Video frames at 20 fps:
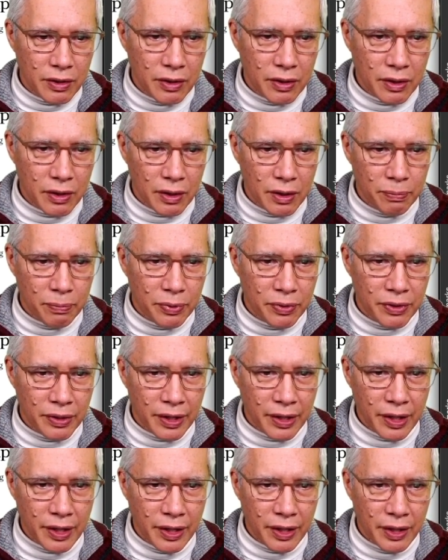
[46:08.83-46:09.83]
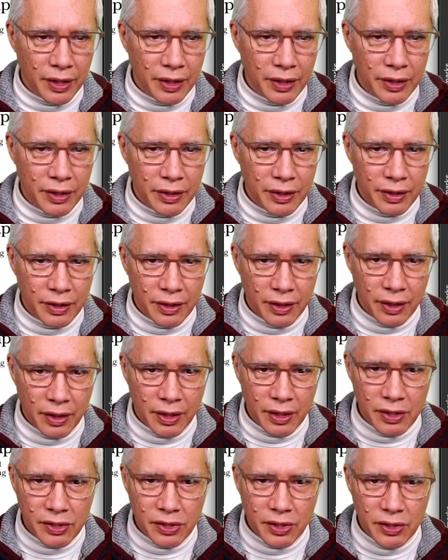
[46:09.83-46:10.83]
are pretty
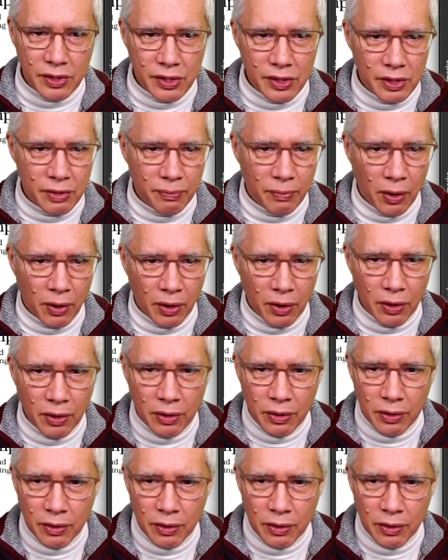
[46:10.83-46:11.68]
nice and small.